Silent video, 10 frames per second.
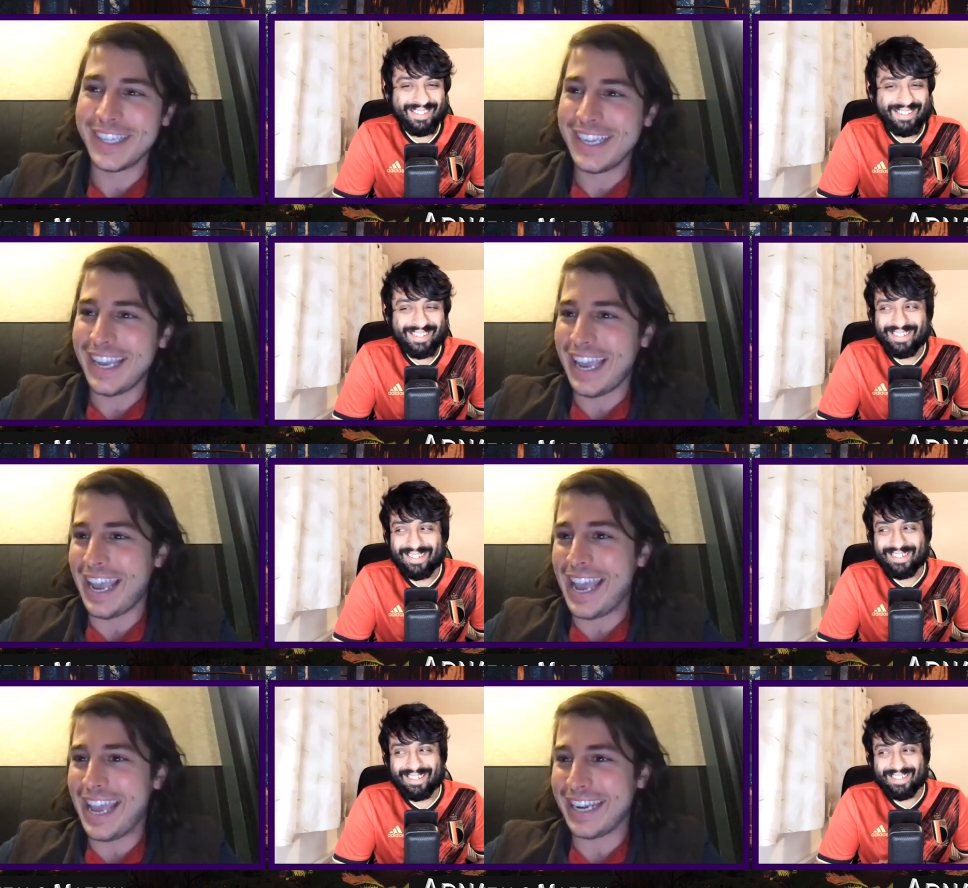
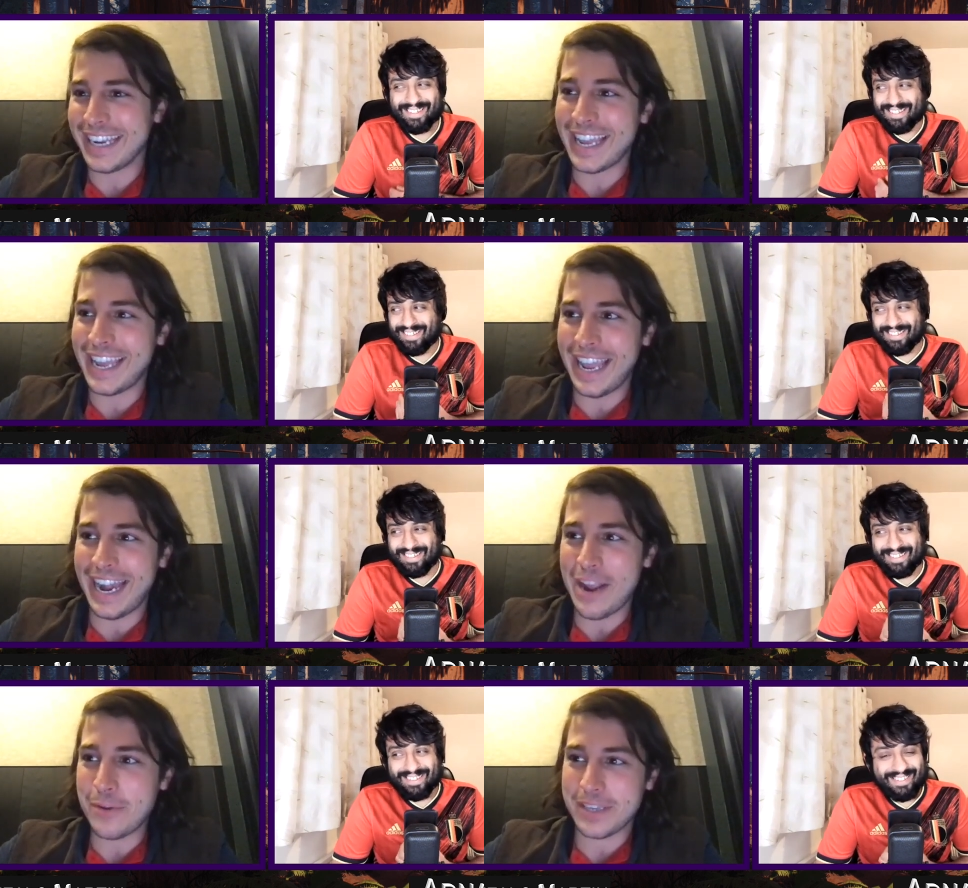Speaker 1: and uh, and
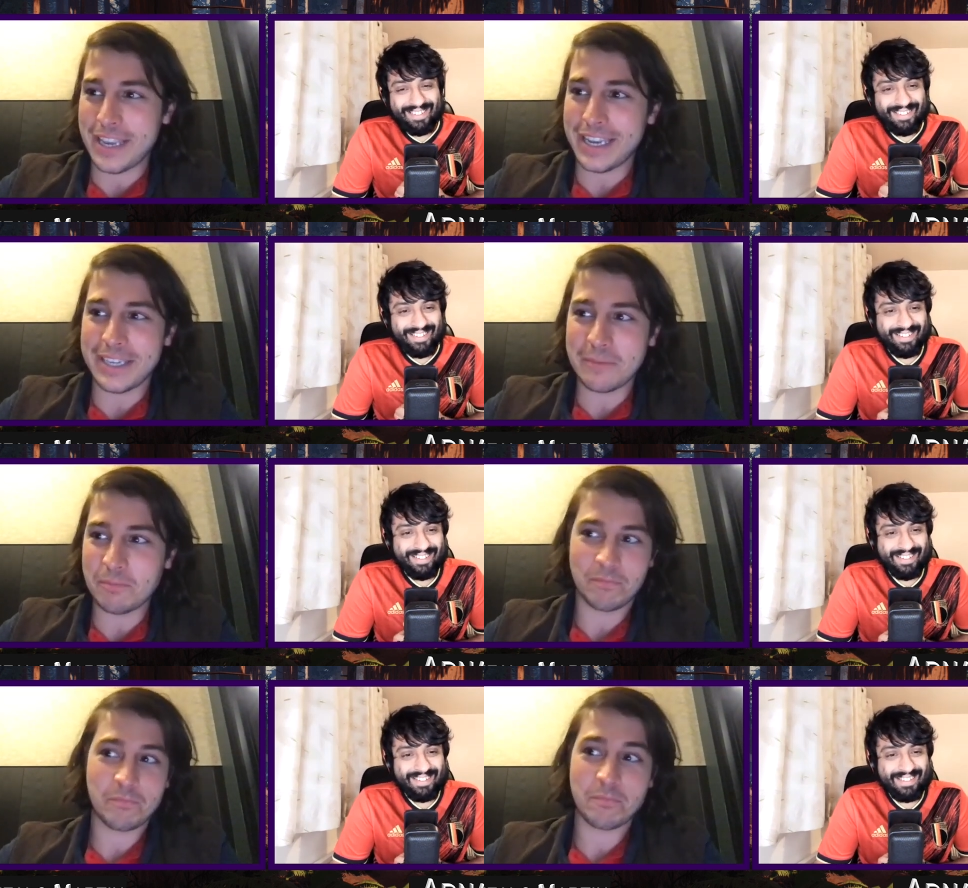I was like,
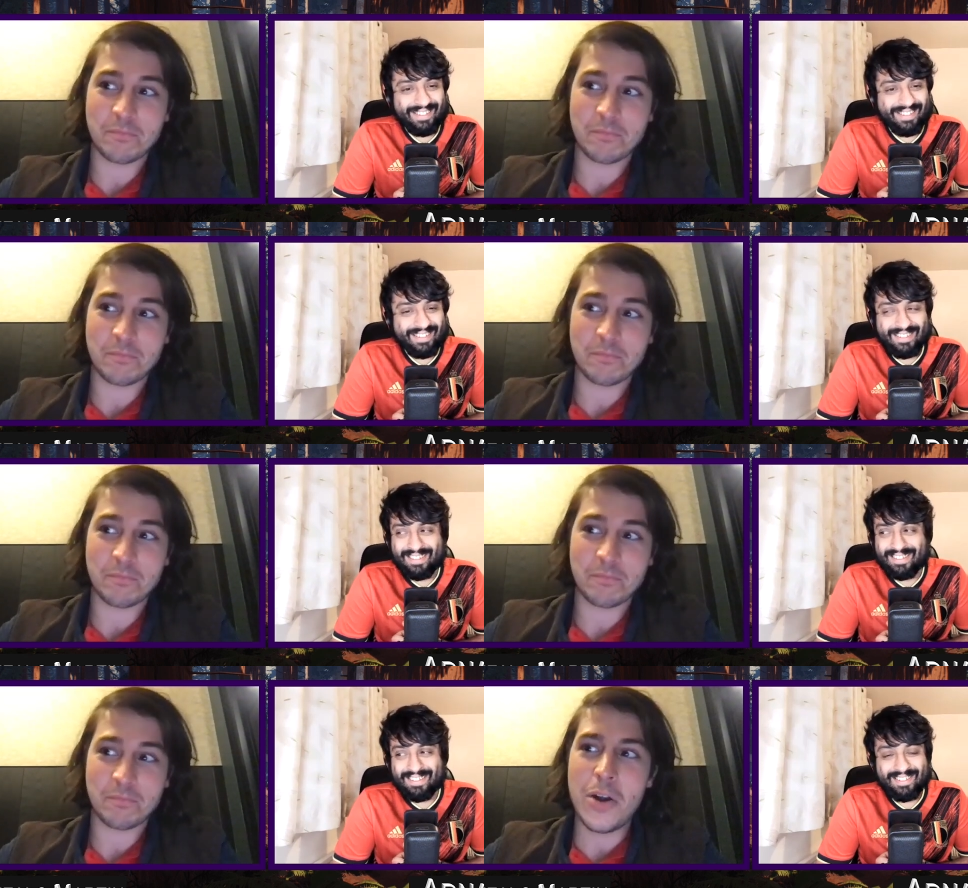
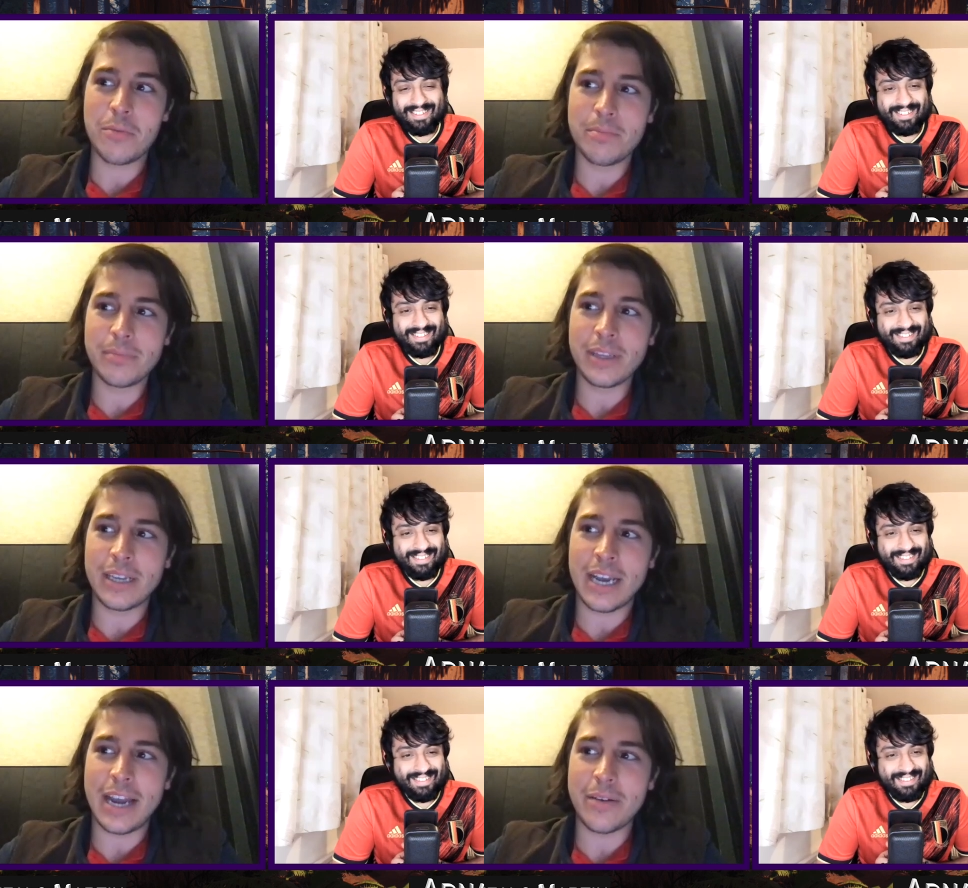I don't know,
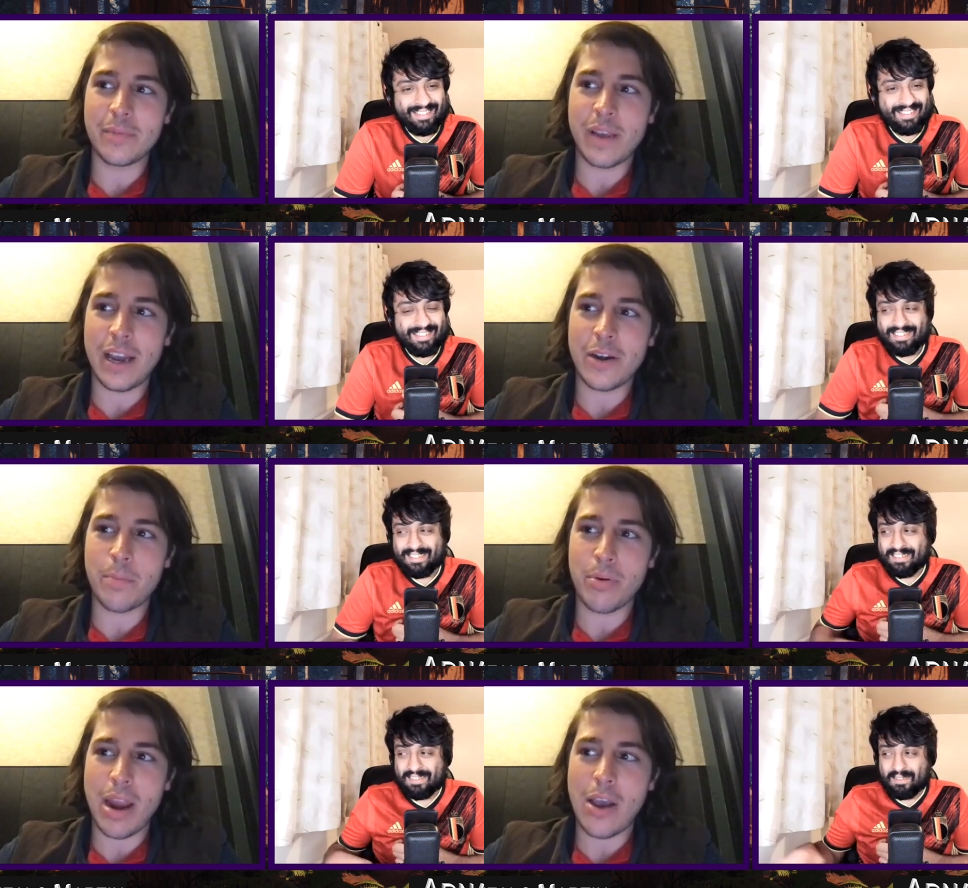kind of kind of
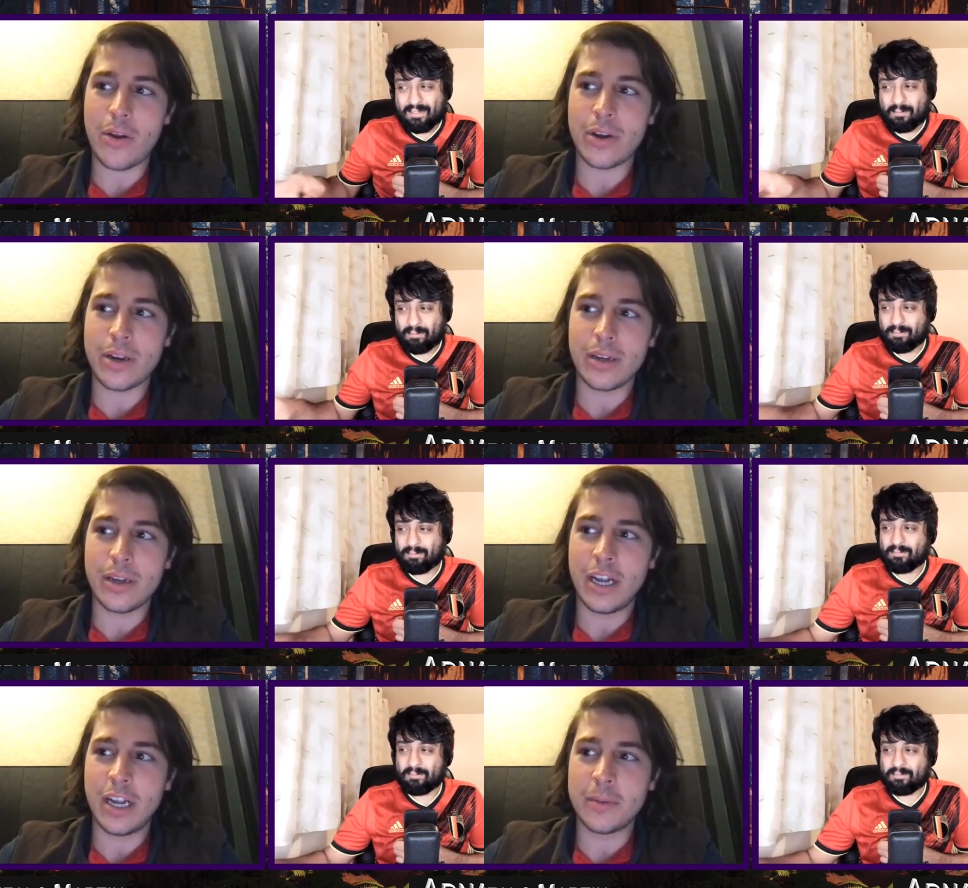proud
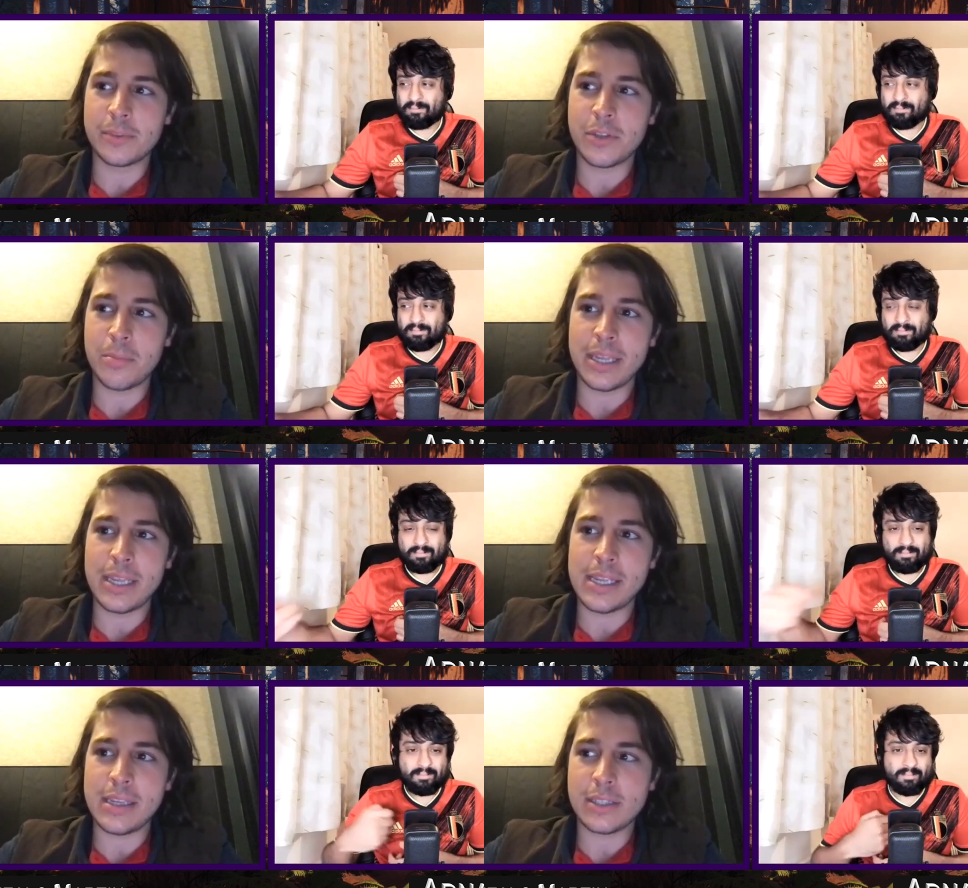um, to
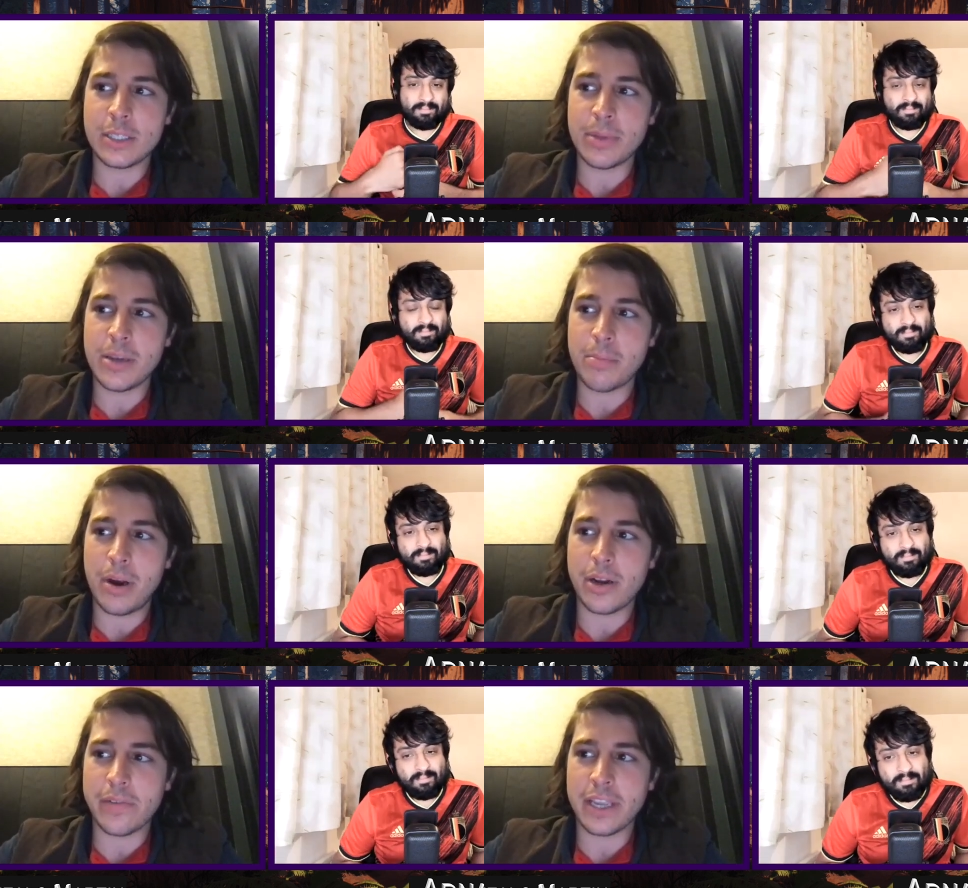be to be a part
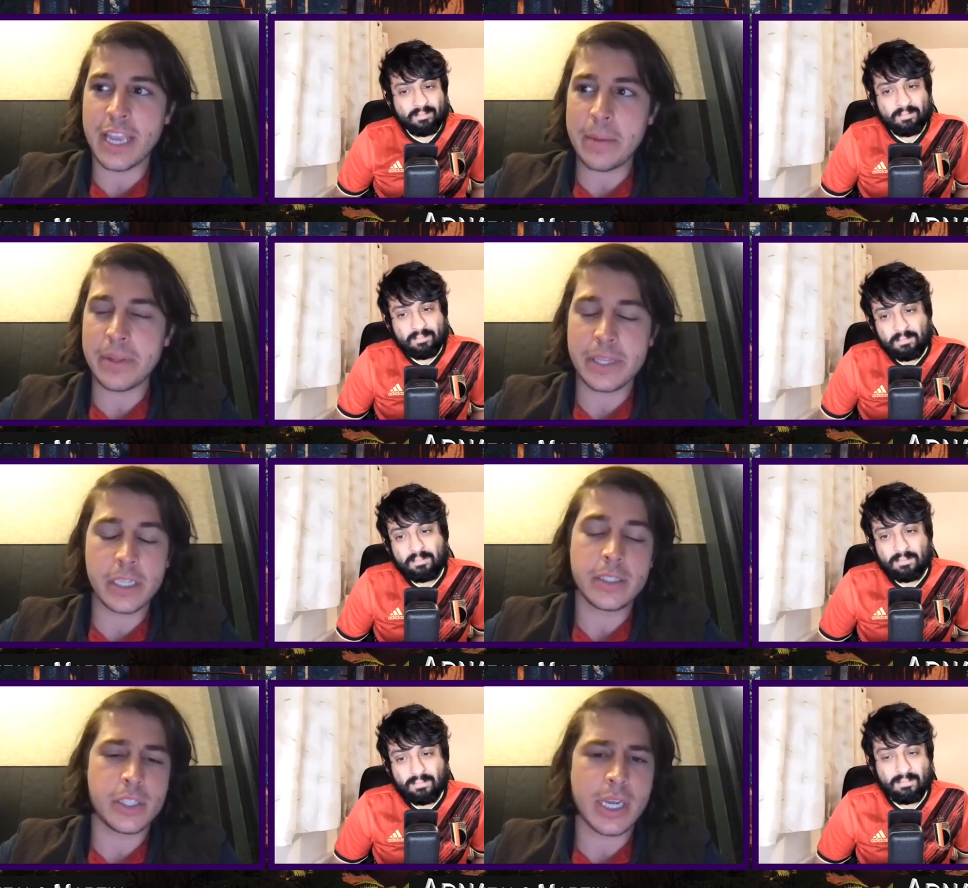of a game that
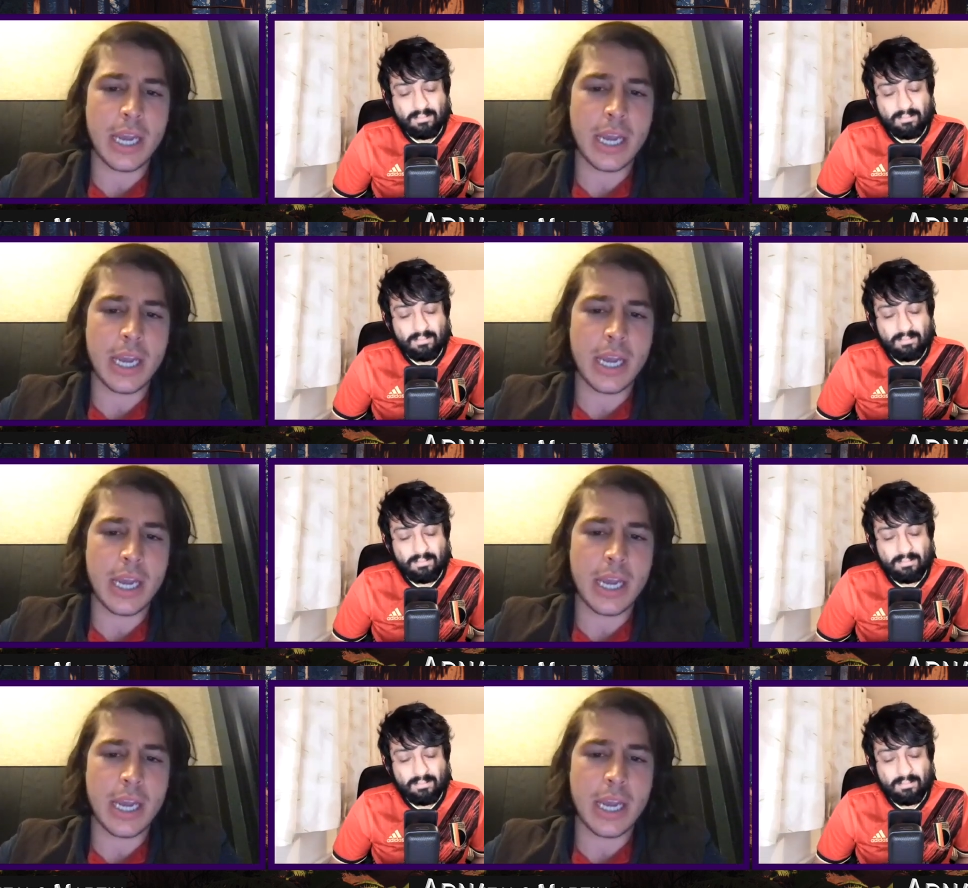doesn't shy